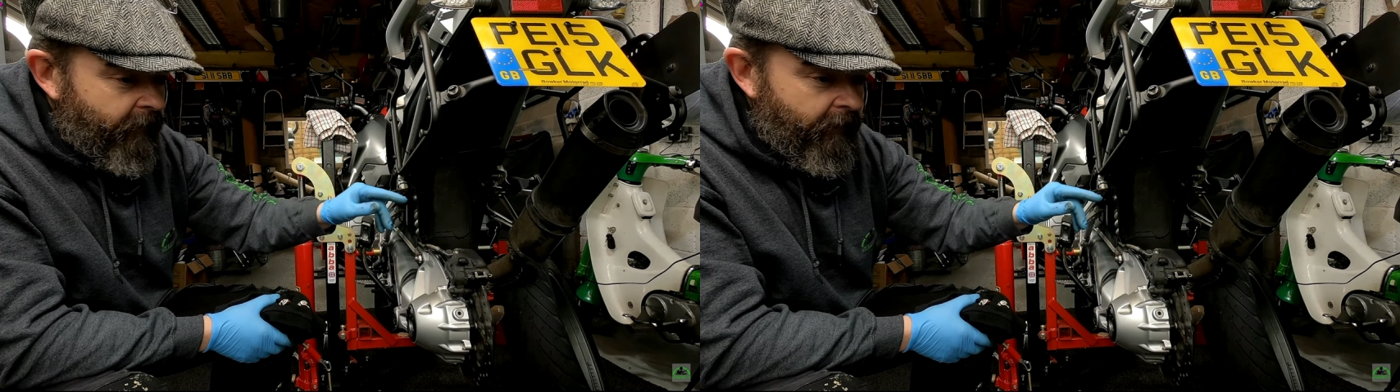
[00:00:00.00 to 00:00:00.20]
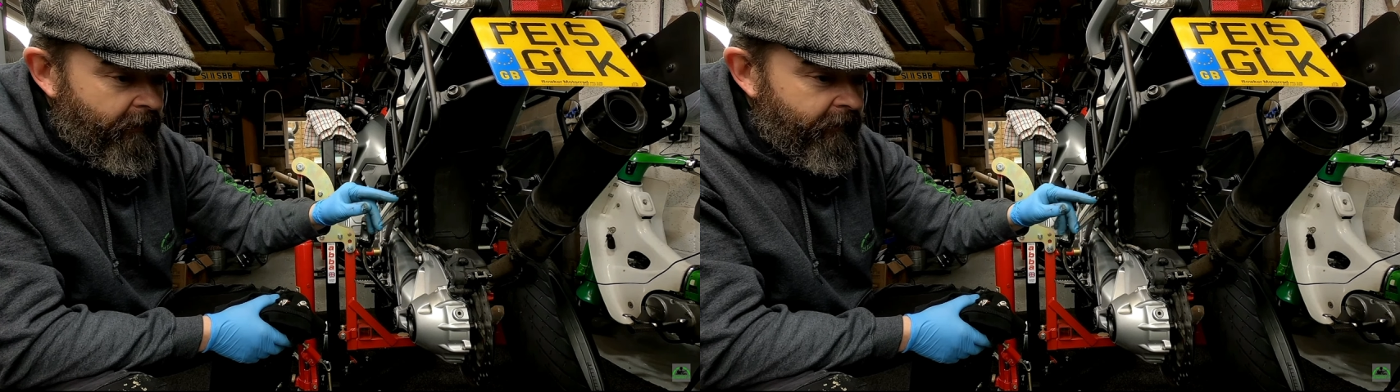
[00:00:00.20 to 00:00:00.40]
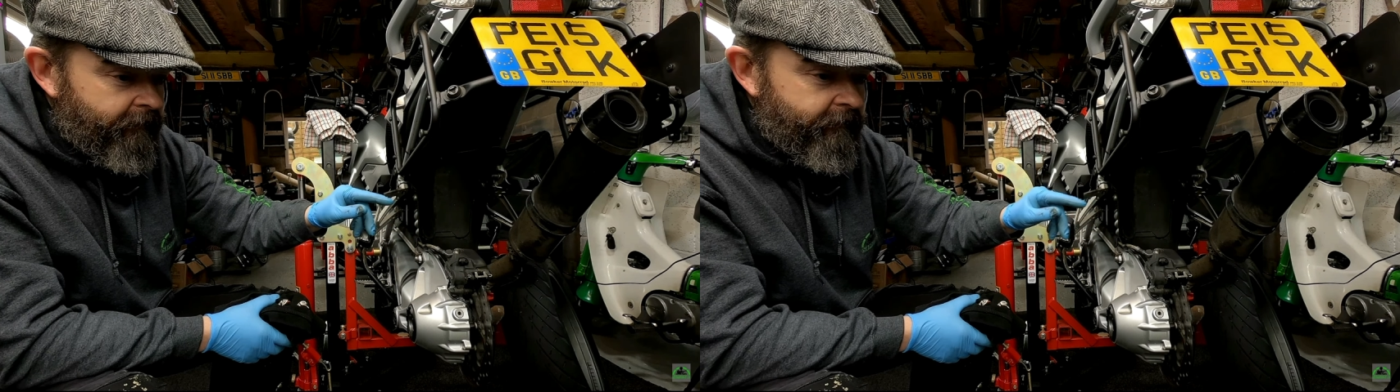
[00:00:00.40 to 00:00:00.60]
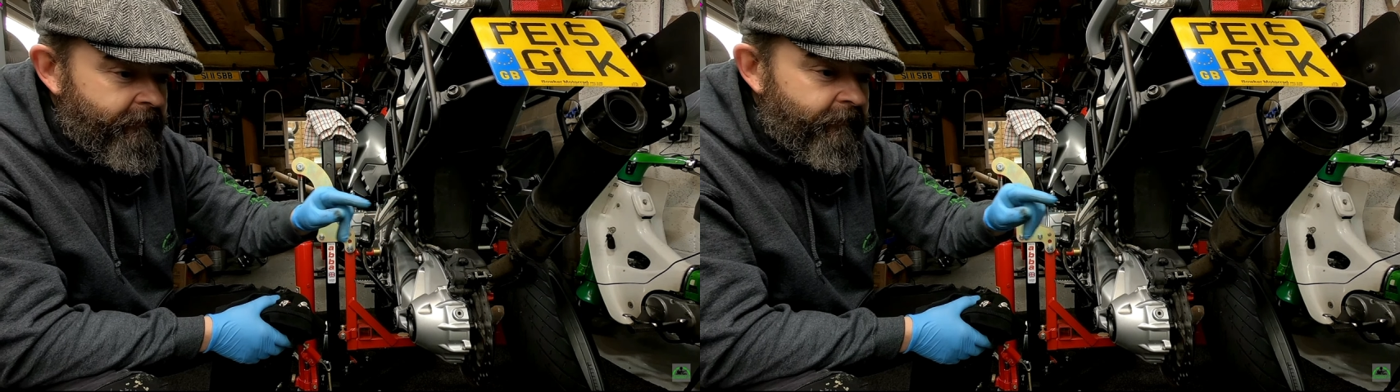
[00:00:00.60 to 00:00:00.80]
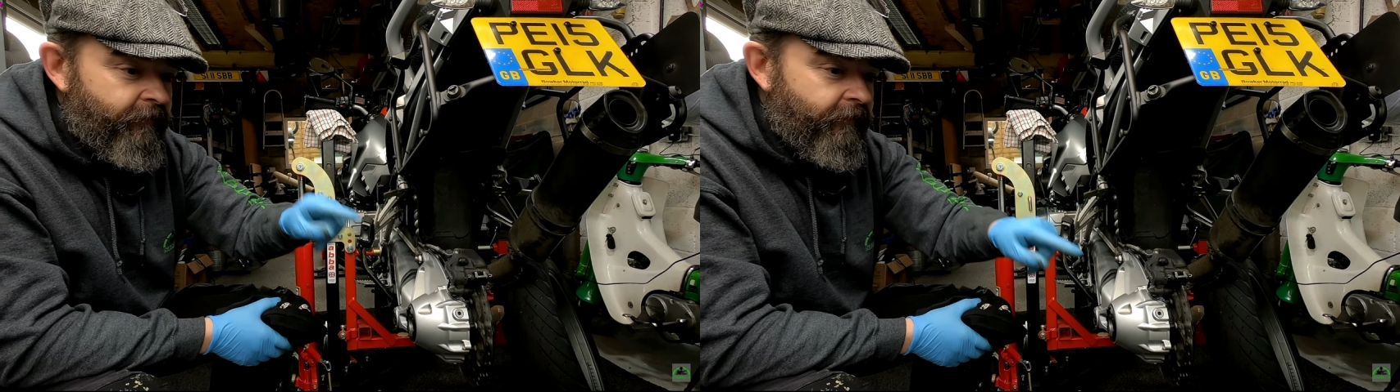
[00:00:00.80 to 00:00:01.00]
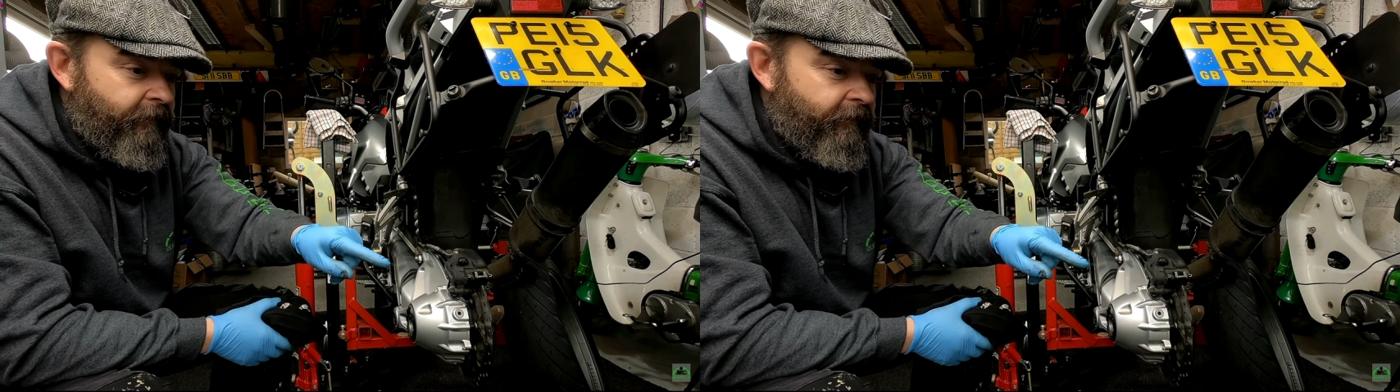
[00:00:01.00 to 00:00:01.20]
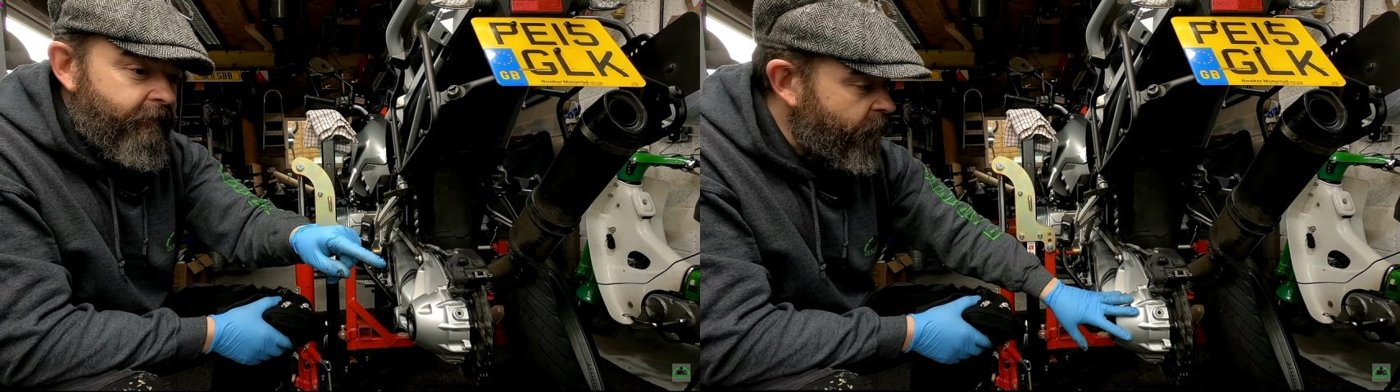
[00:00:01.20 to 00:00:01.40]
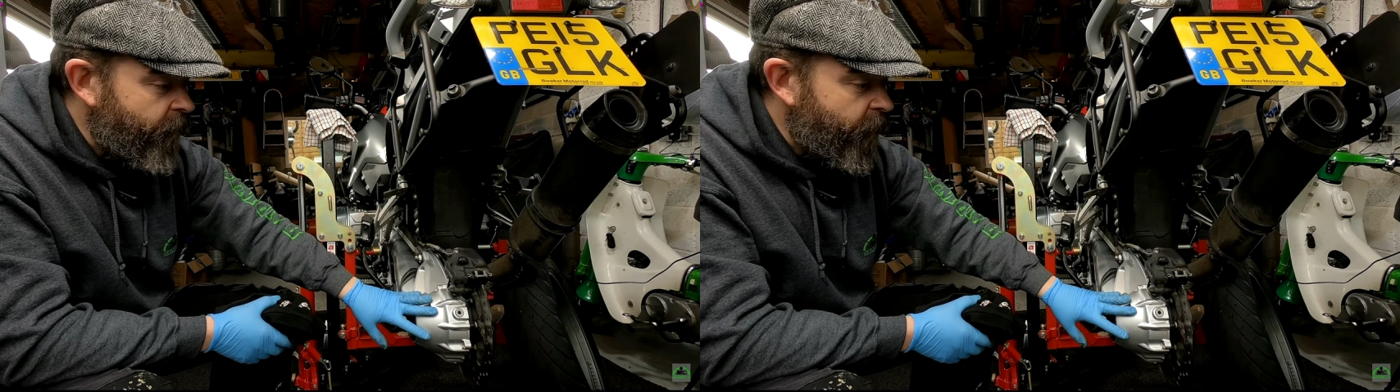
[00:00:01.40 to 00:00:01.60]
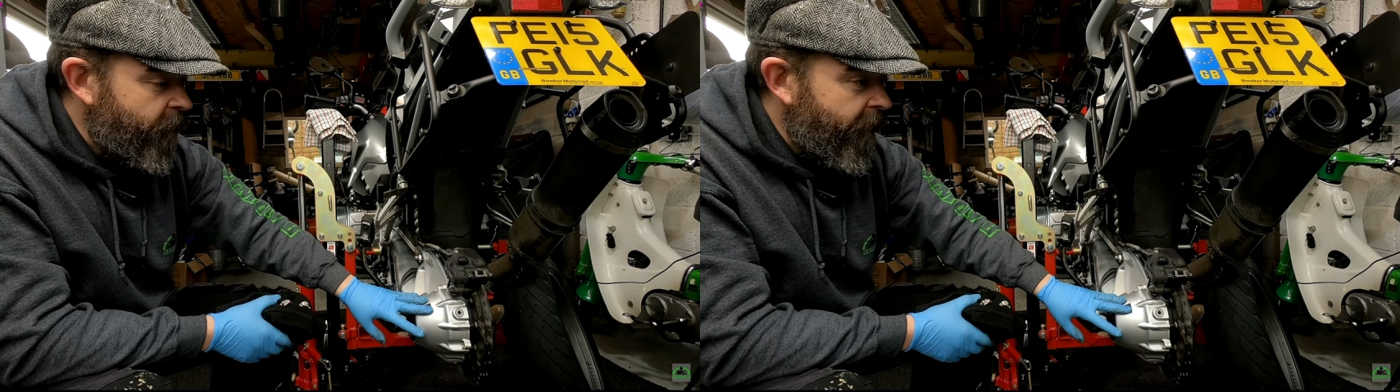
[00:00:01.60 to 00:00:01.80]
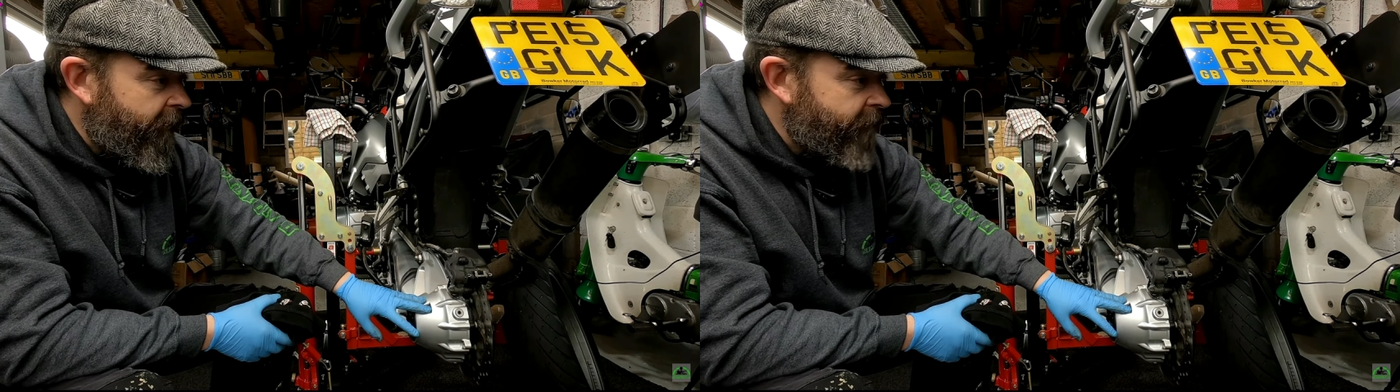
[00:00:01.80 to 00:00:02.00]
and the
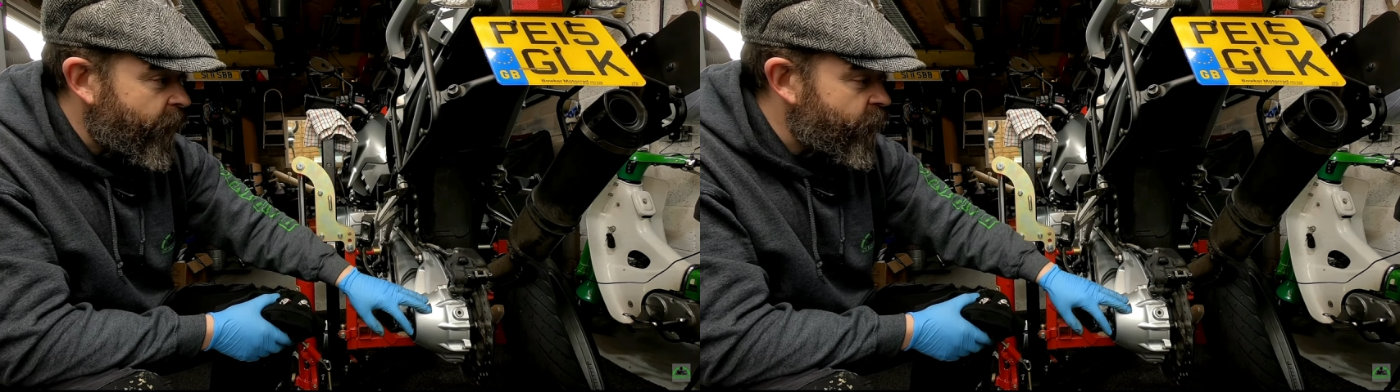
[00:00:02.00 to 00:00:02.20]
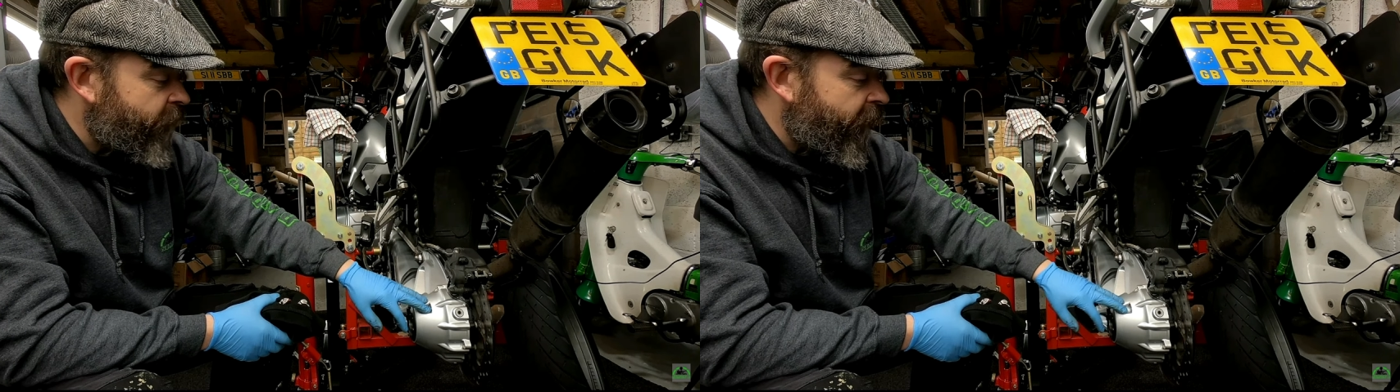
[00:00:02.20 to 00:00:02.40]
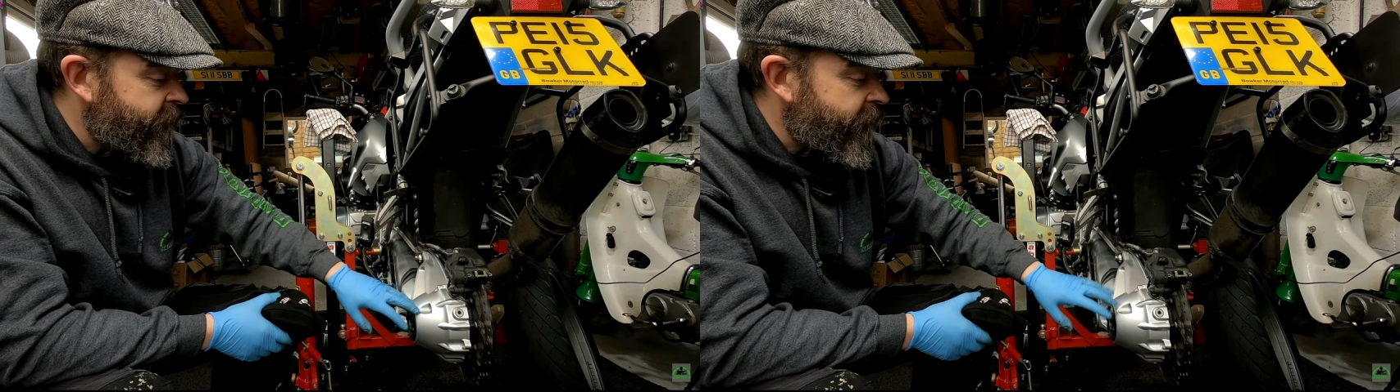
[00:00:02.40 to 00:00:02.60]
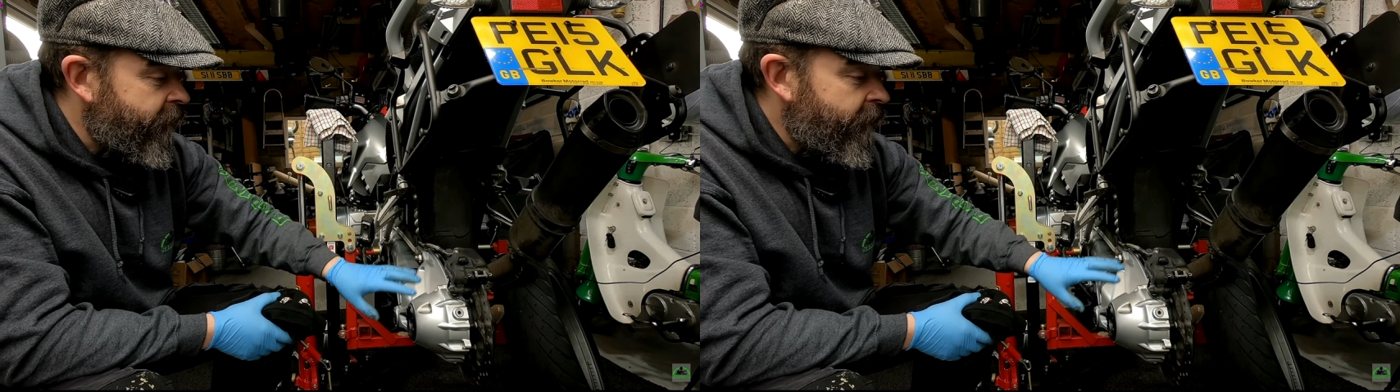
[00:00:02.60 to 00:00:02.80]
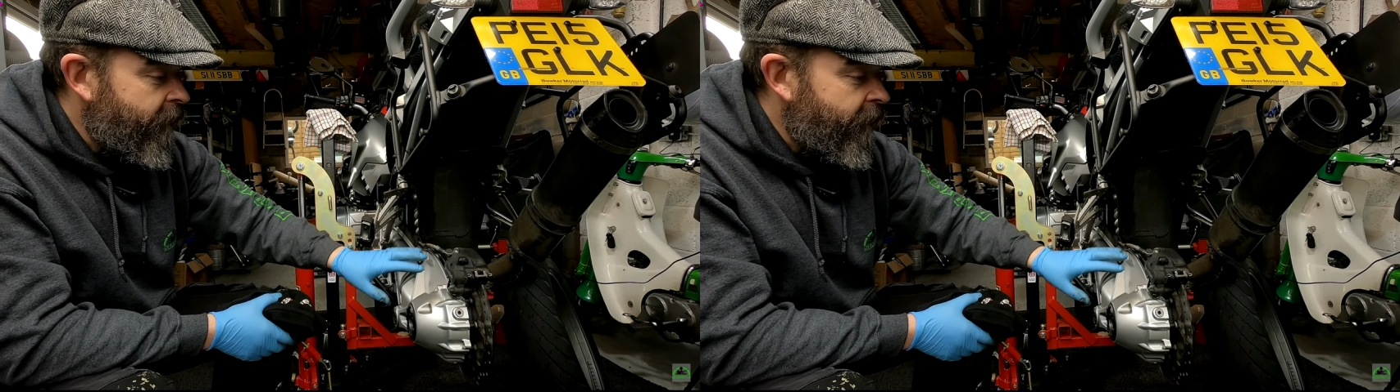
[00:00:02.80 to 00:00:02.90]
mud guard, mud splash.